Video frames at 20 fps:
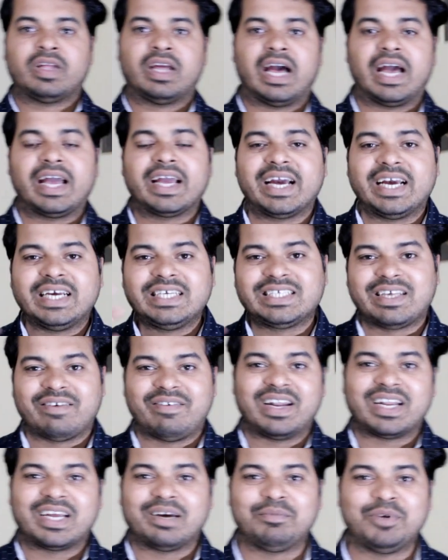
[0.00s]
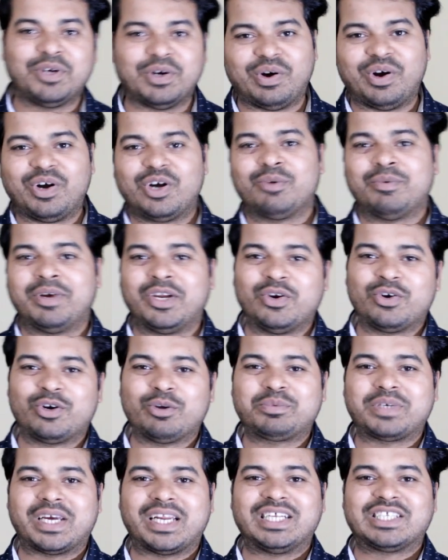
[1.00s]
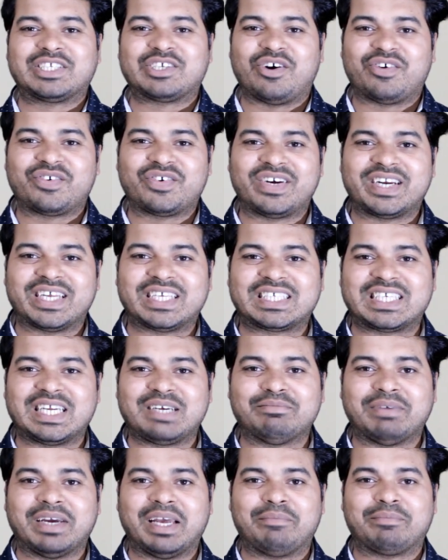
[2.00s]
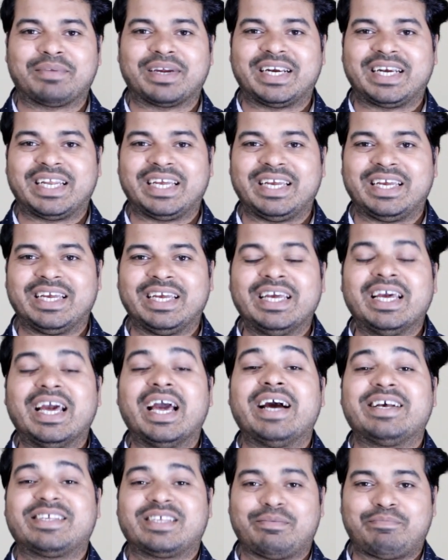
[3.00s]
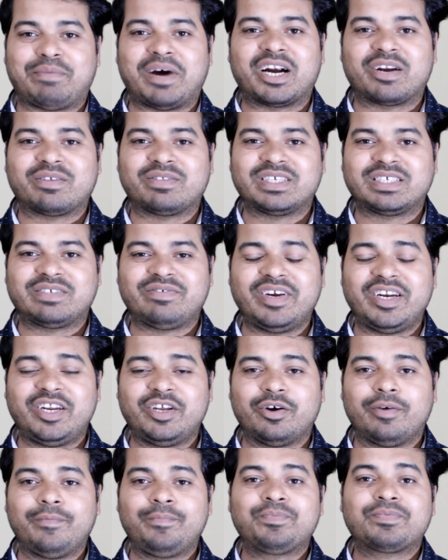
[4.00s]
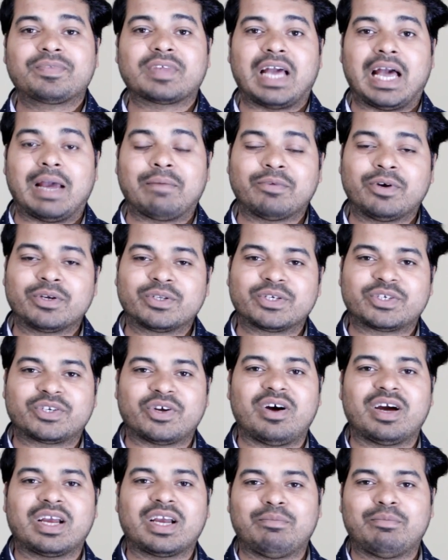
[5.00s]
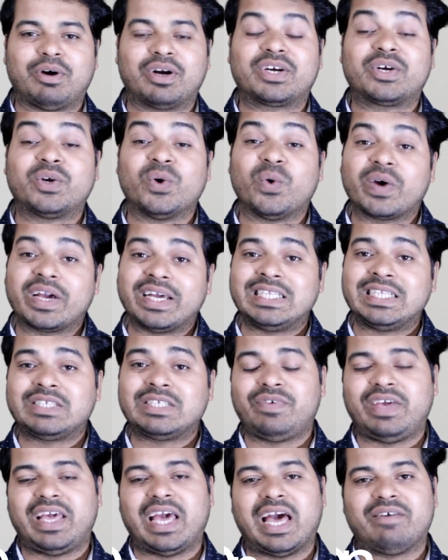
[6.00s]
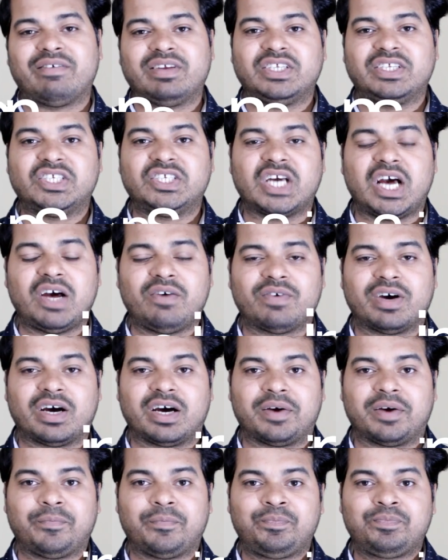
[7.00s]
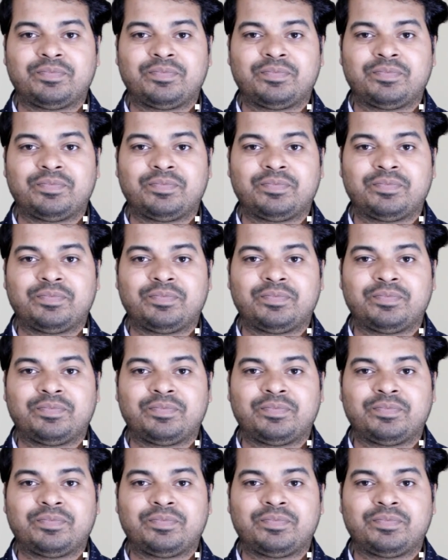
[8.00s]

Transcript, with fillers: Hi guys, I welcome you all to my YouTube channel Software Testing by MKT. As a part of this video, I'm going to talk about tokens we have in Java.